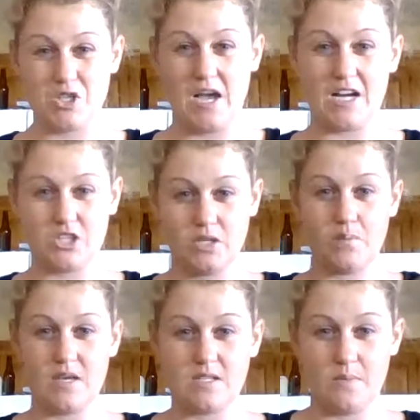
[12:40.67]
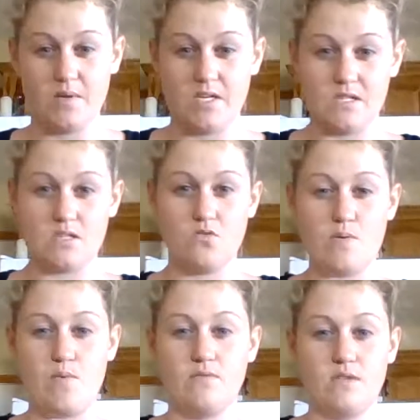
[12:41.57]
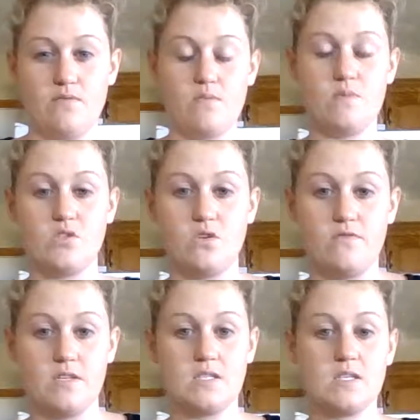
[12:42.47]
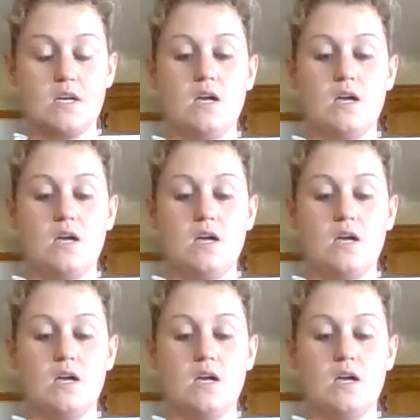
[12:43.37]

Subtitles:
actually picks up the dust and removes it from the surface.